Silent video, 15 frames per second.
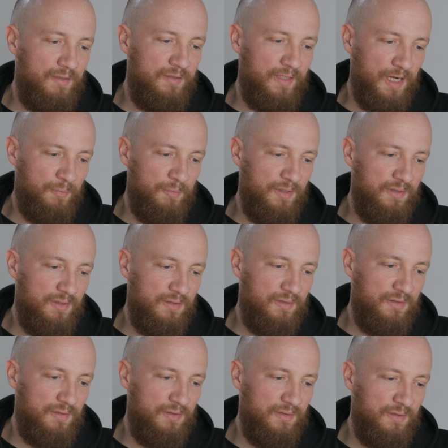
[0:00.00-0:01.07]

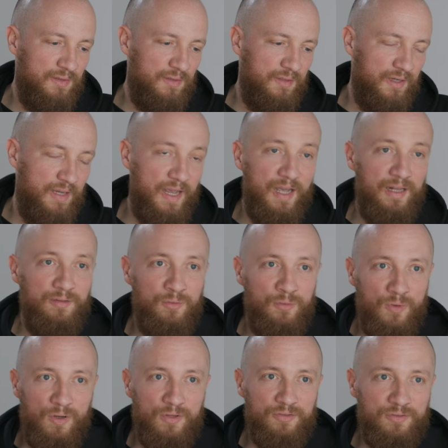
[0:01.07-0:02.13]
segment and
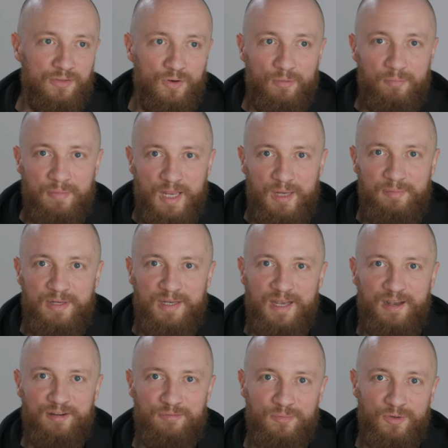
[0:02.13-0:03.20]
who also maybe
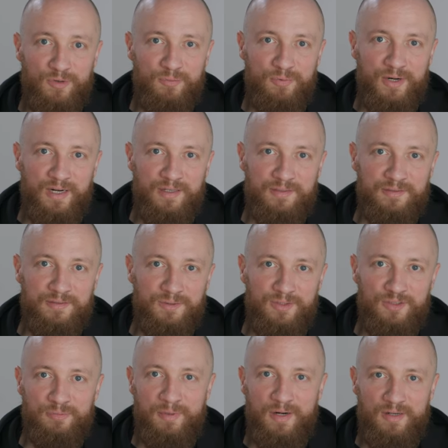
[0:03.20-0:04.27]
have more price
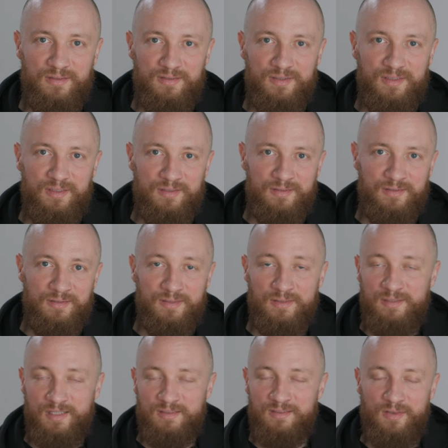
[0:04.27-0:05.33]
transparency. It's,
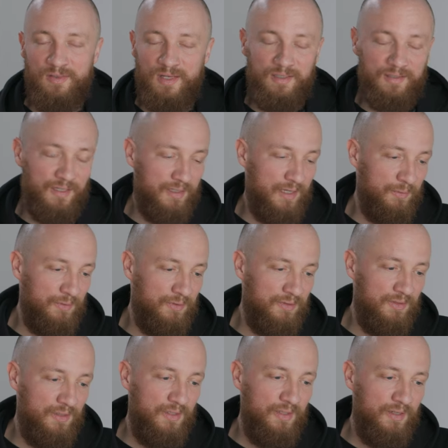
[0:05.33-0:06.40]
uh, that's a thing that I
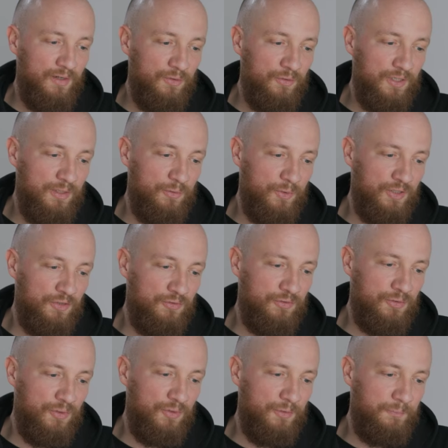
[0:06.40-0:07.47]
would really wish
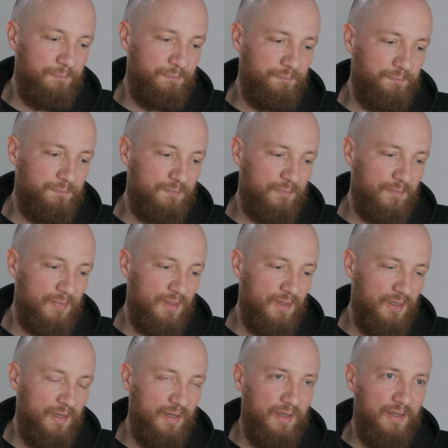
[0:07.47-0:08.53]
for.
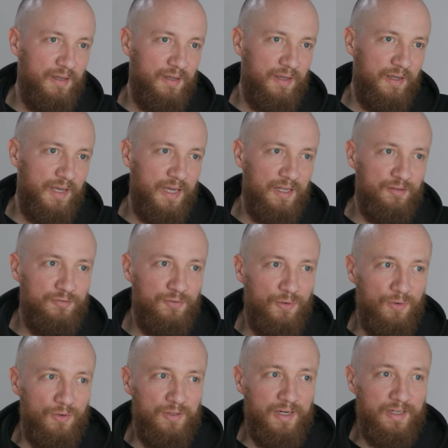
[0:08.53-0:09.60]
And
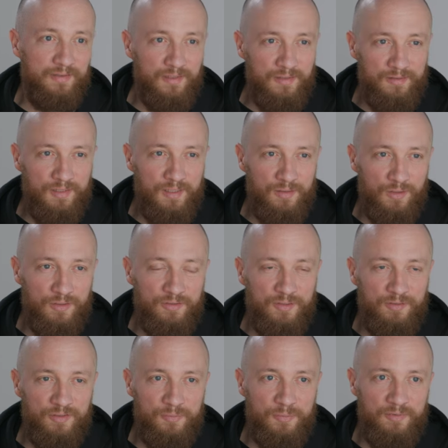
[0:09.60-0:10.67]
for existing launch
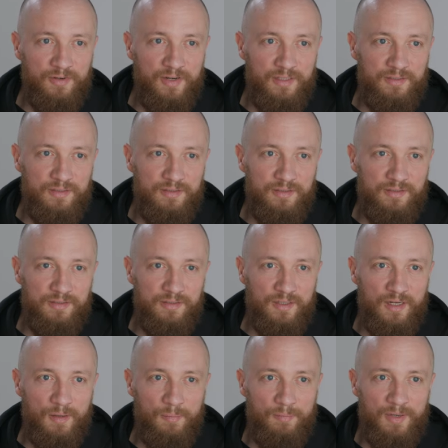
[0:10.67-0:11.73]
service providers,
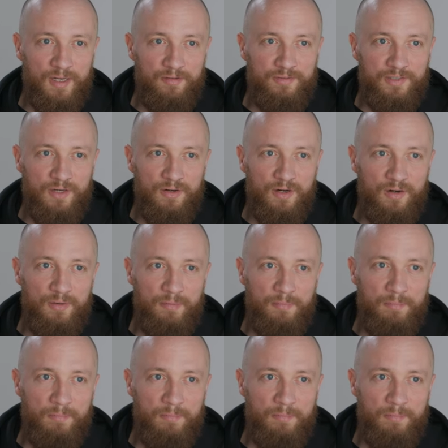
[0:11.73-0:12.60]
um, if there are